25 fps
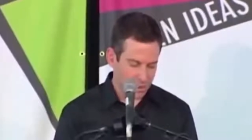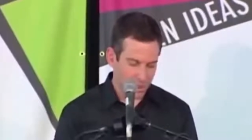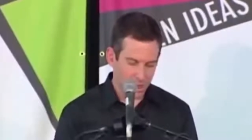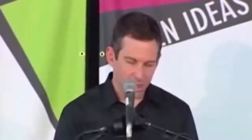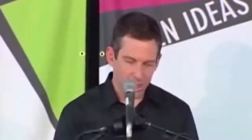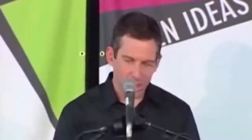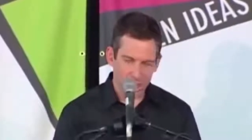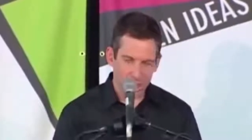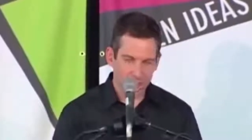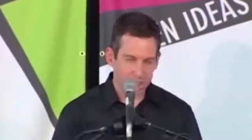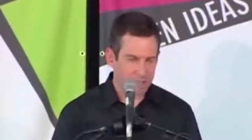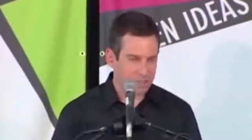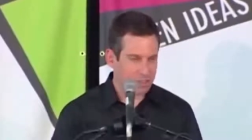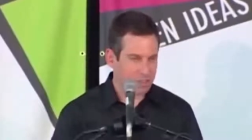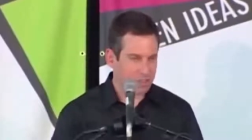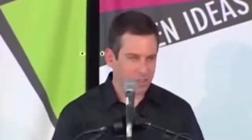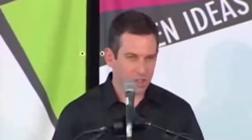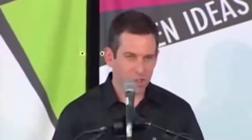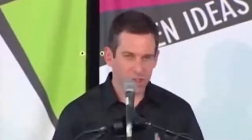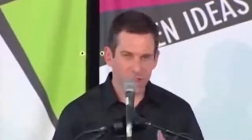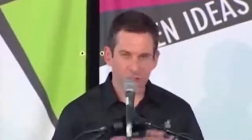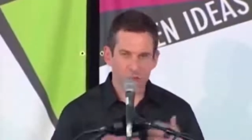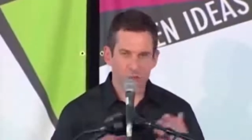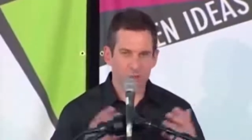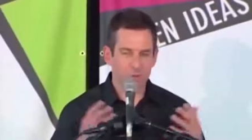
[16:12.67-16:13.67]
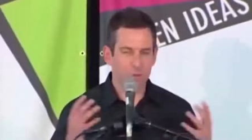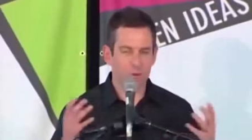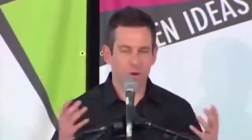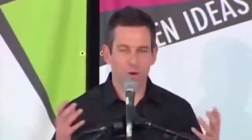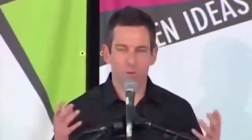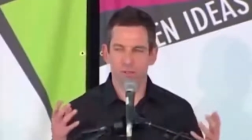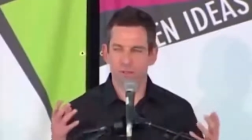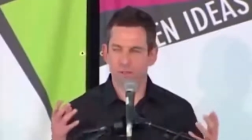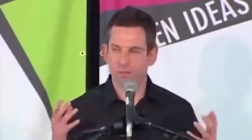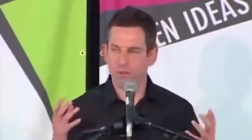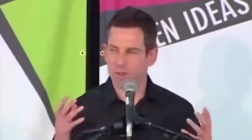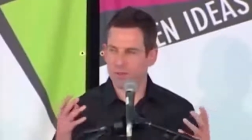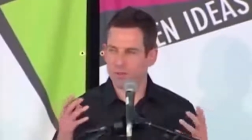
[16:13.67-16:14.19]
uh, just other forms
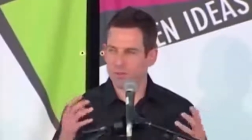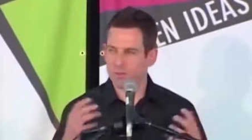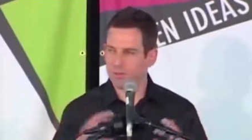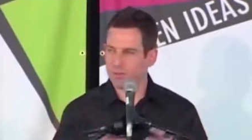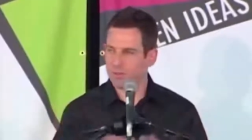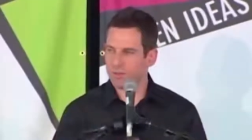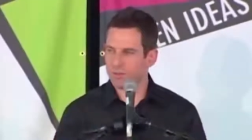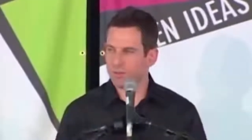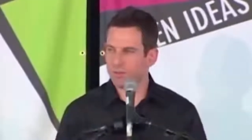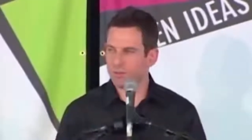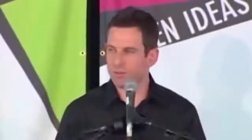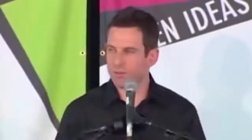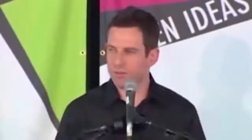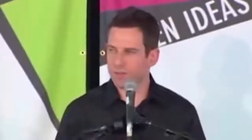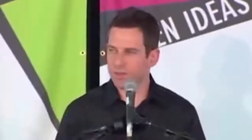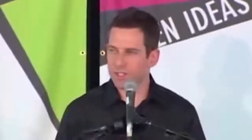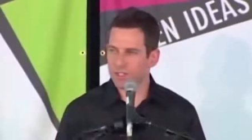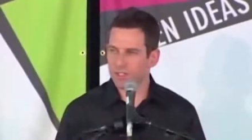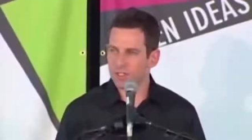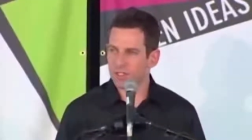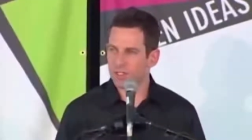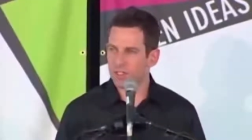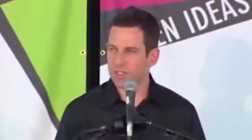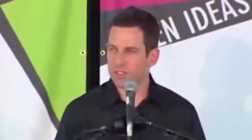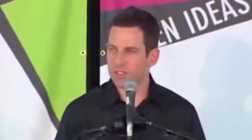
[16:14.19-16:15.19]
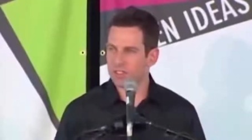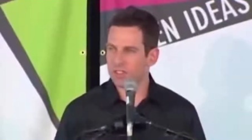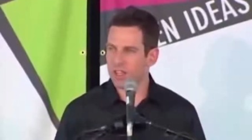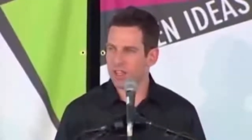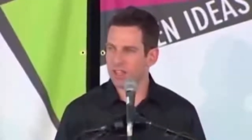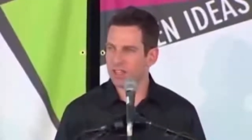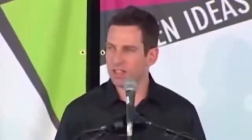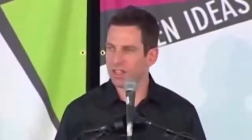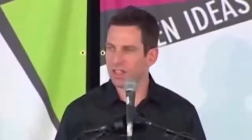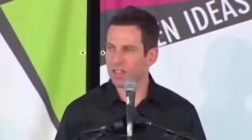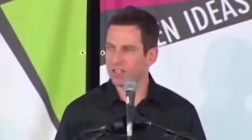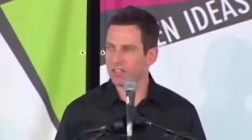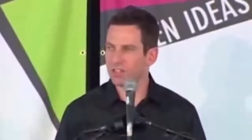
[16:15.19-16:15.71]
of, of physical and
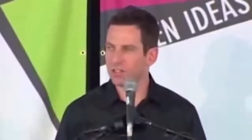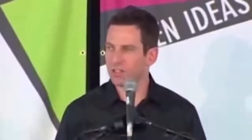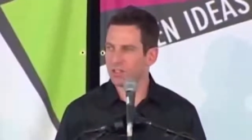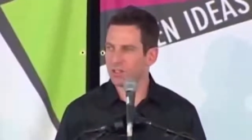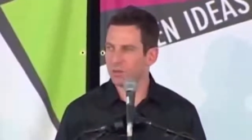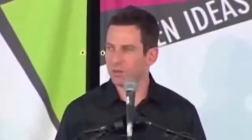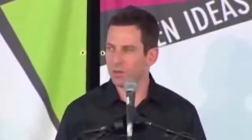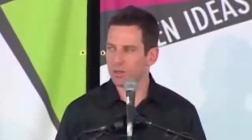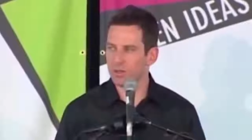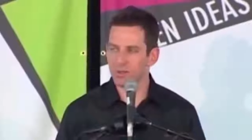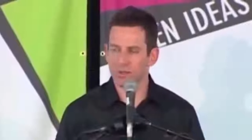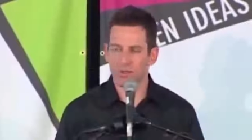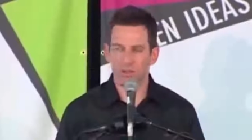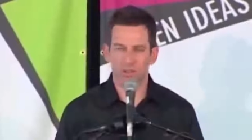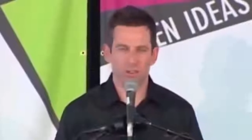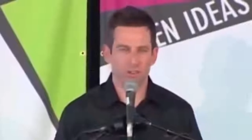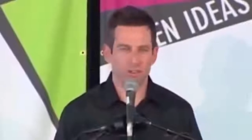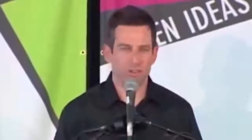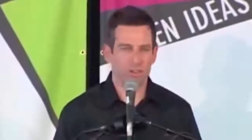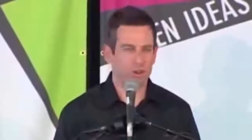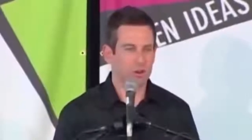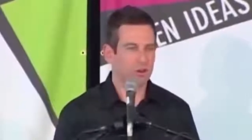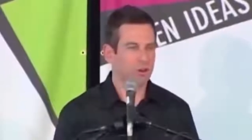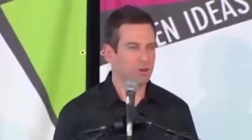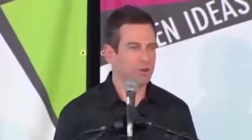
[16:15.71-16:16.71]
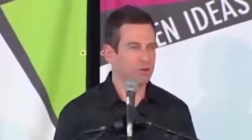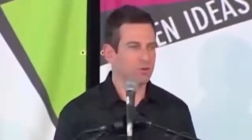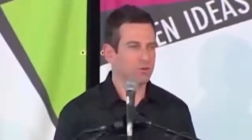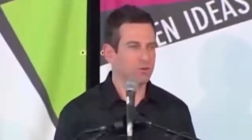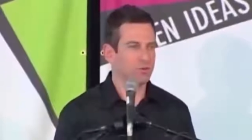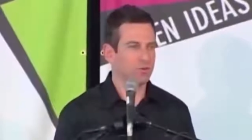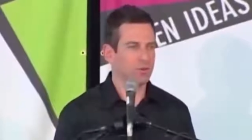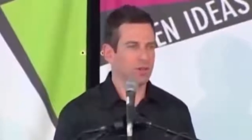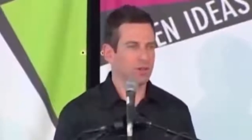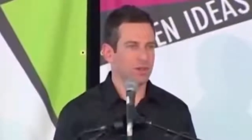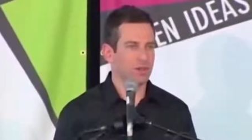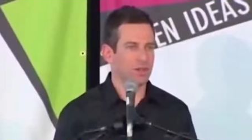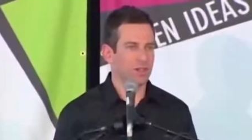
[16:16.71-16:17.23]
psychological abuse so
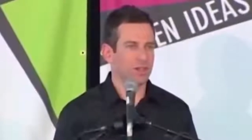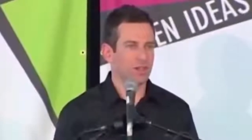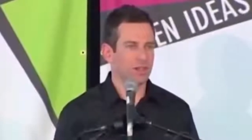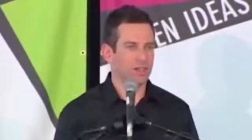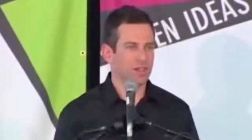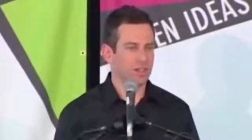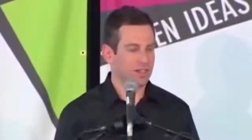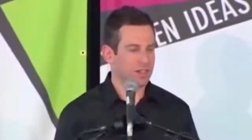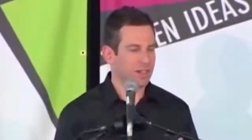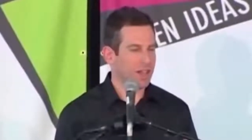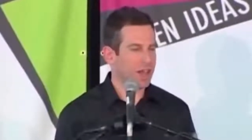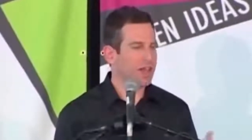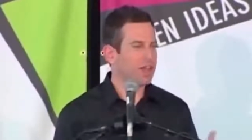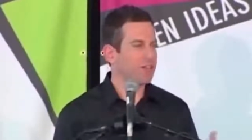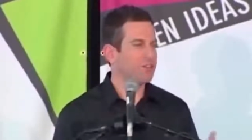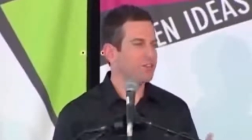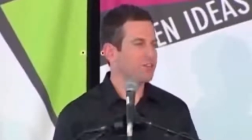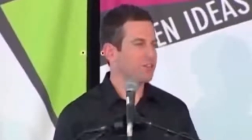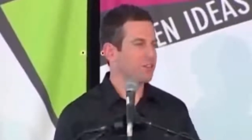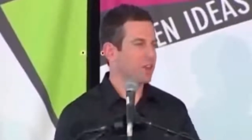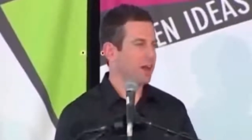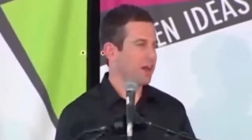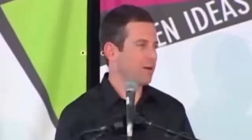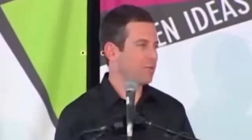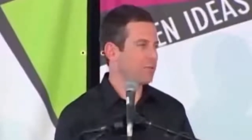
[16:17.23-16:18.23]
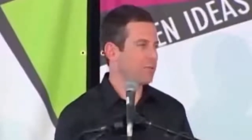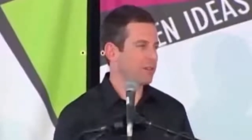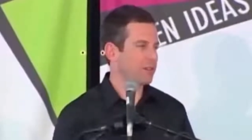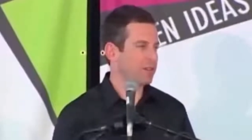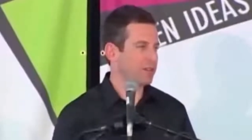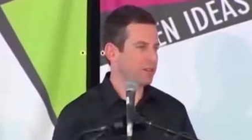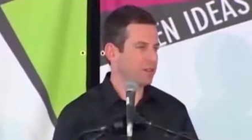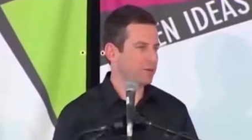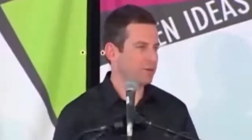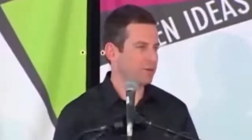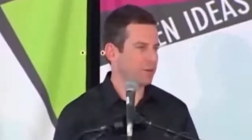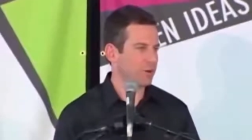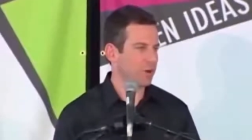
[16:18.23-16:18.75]
kaleidoscopic
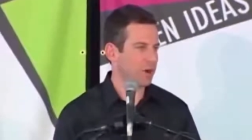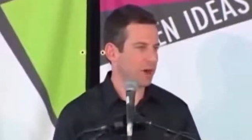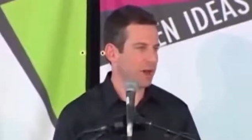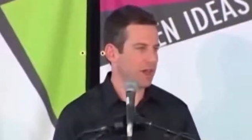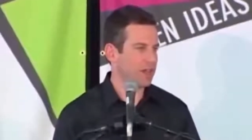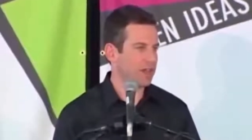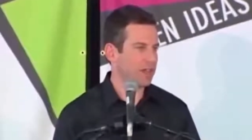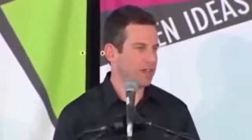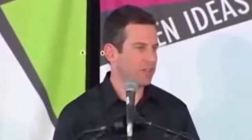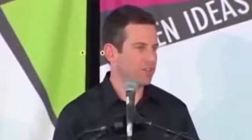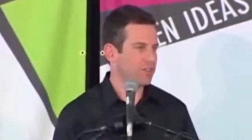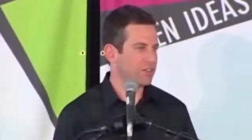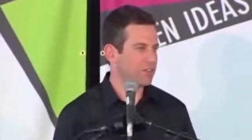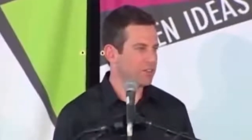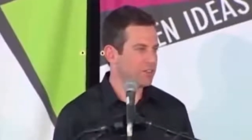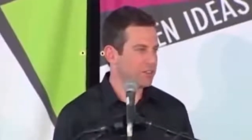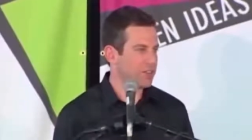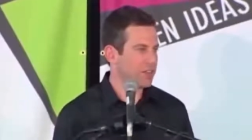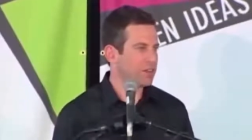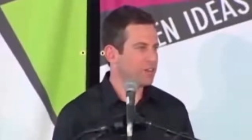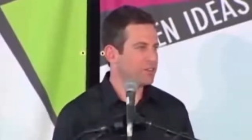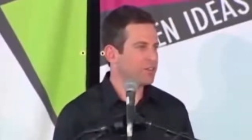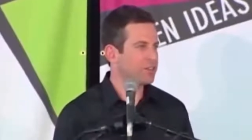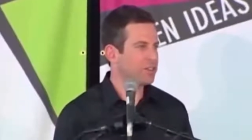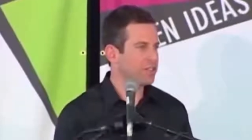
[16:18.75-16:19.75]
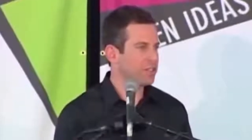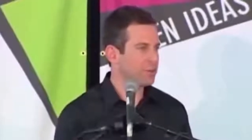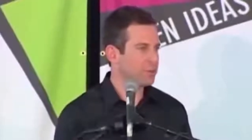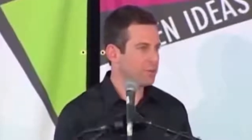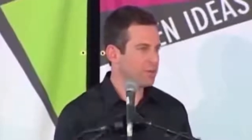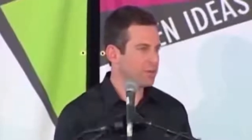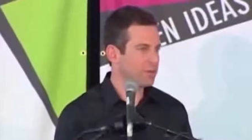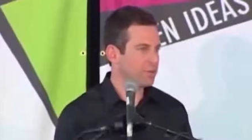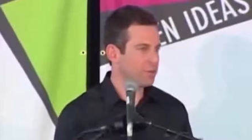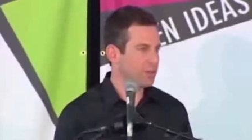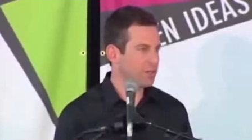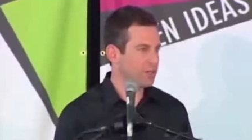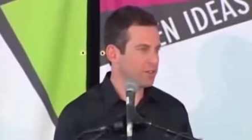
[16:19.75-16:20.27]
in variety as to scarcely admit
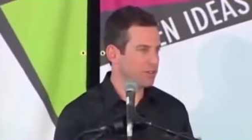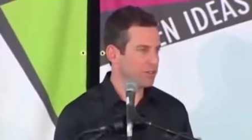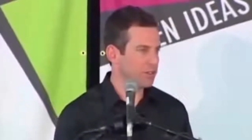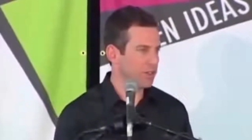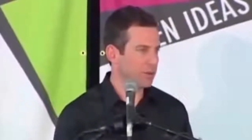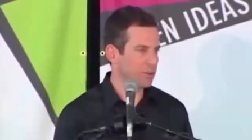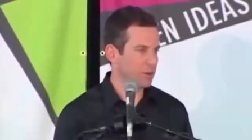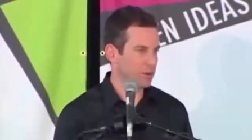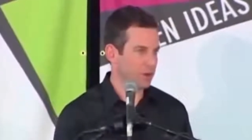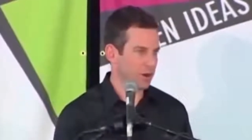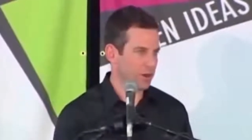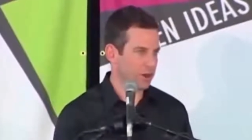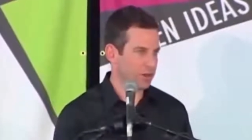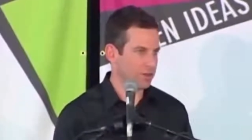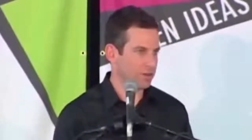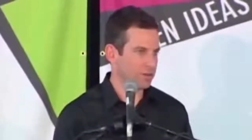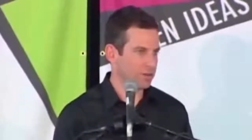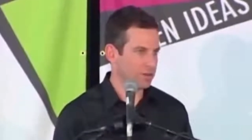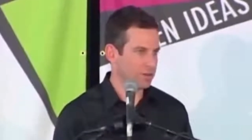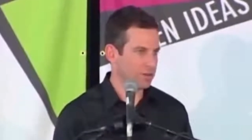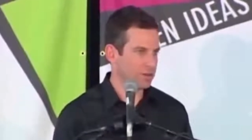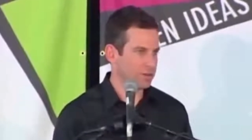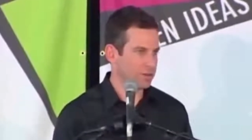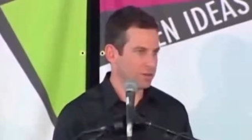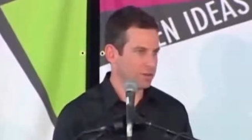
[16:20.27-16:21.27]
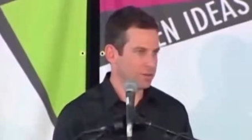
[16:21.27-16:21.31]
of being summarized.